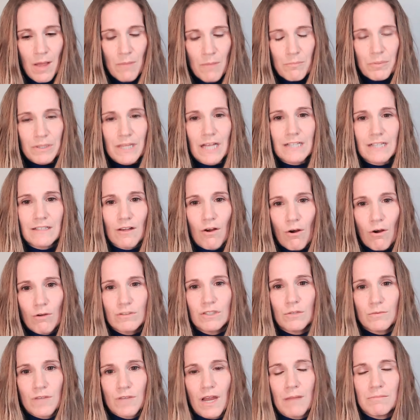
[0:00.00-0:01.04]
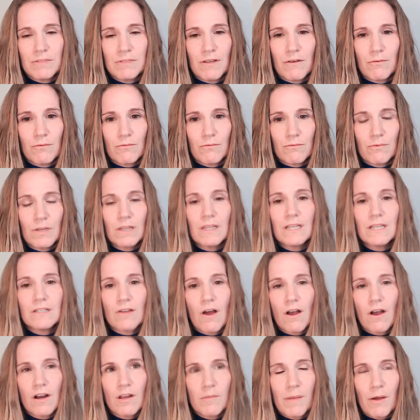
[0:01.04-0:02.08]
But that's also time to really
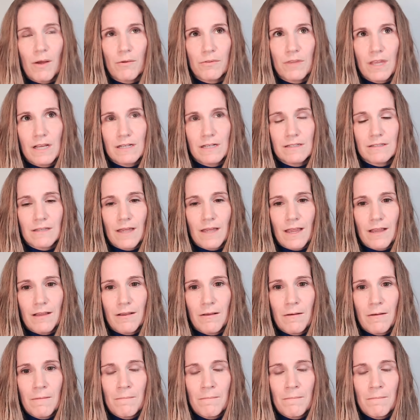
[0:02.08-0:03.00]
talk about things like